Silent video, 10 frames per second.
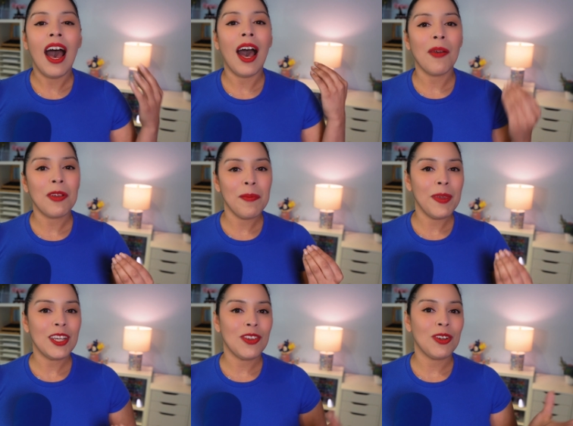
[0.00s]
I want to
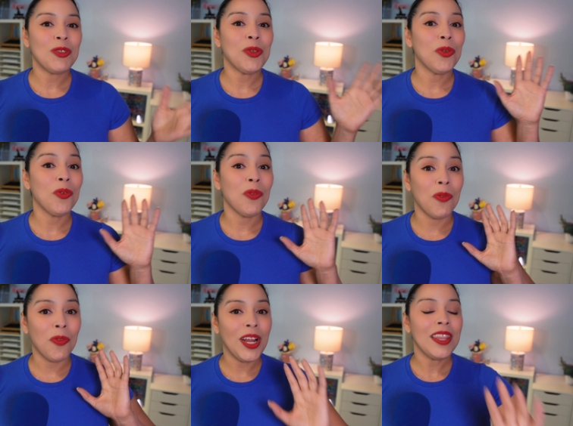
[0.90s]
make sure to
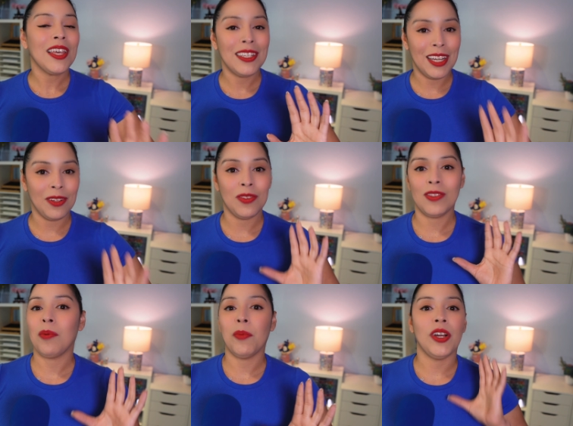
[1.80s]
write that down
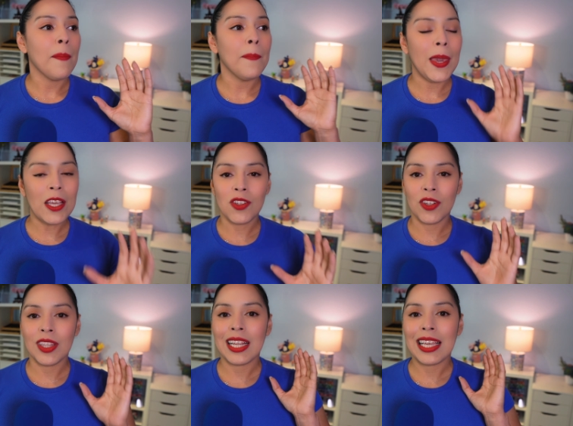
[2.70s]
somewhere. Make
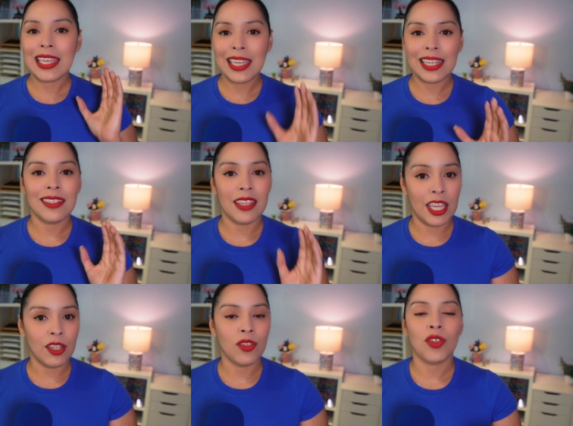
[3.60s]
sure that it gets
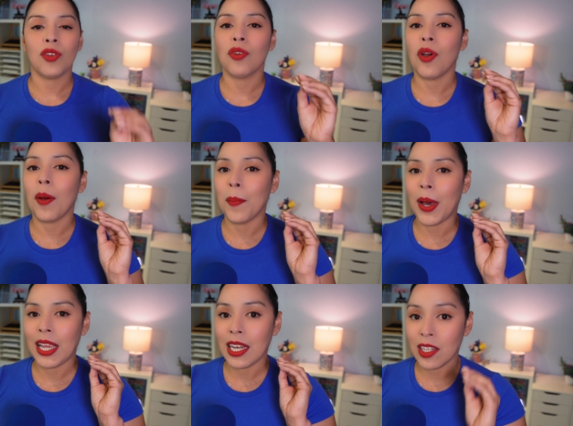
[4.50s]
into
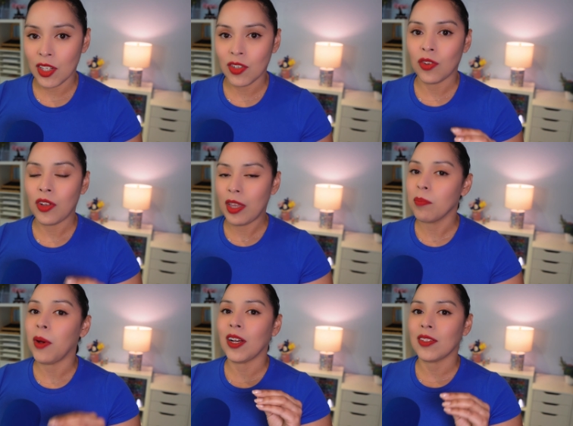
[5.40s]
my digital
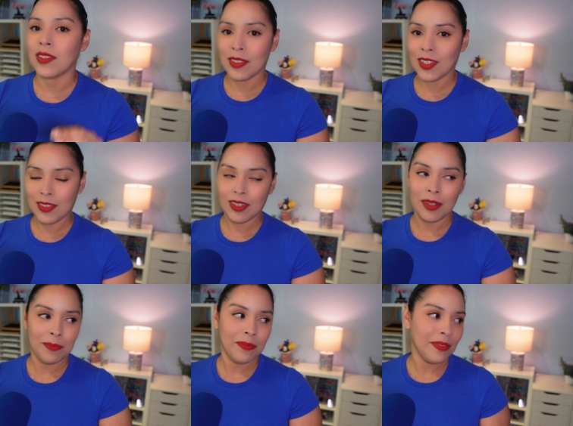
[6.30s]
inbox
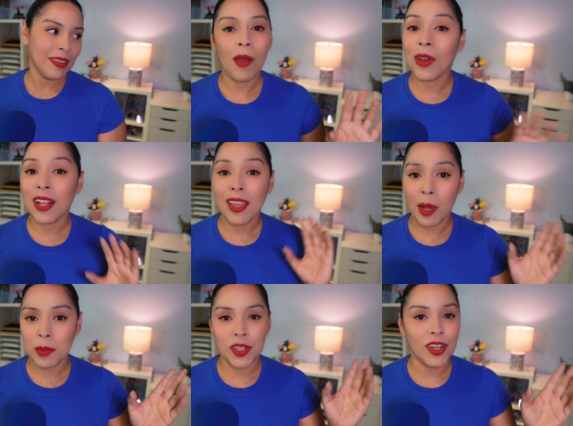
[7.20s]
system. I want to
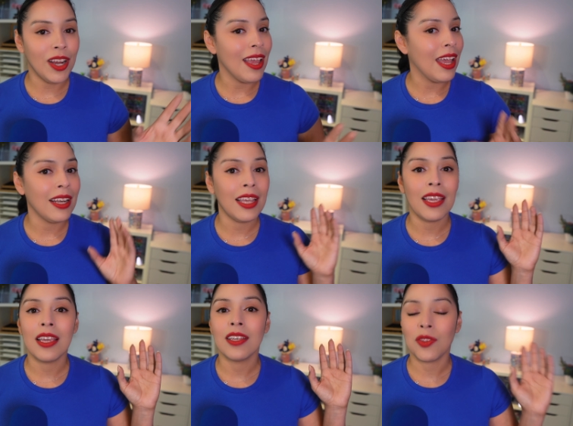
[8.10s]
capture
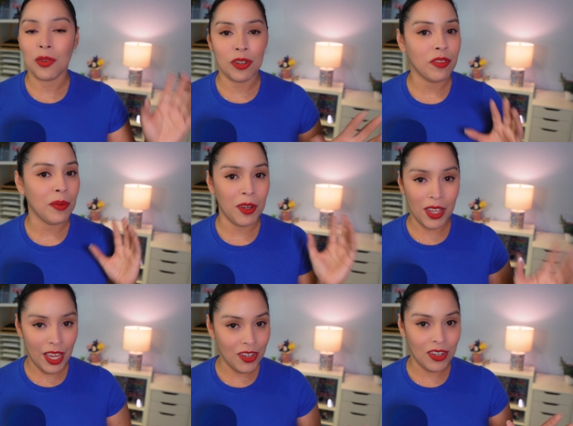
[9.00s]
any sort of
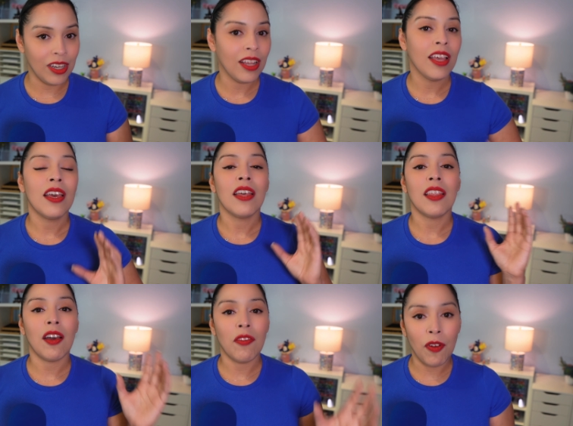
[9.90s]
communication
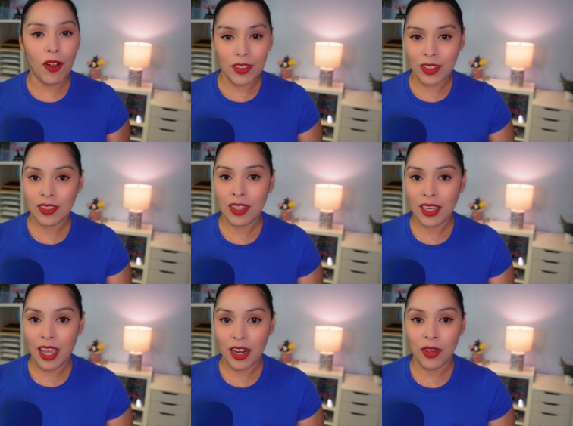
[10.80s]
that falls into the
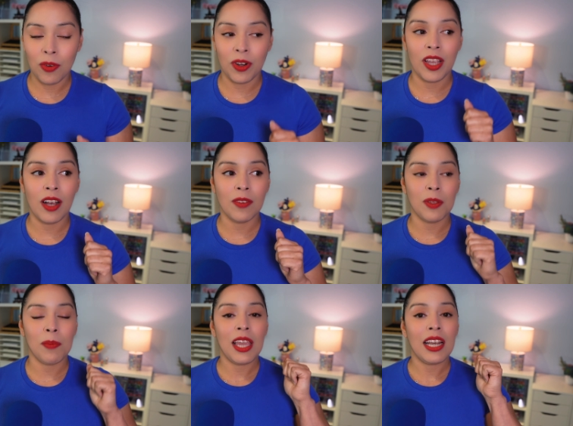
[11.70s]
category of
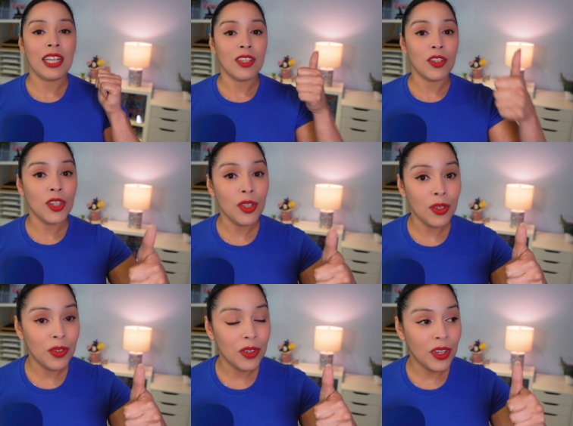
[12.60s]
something I need to do,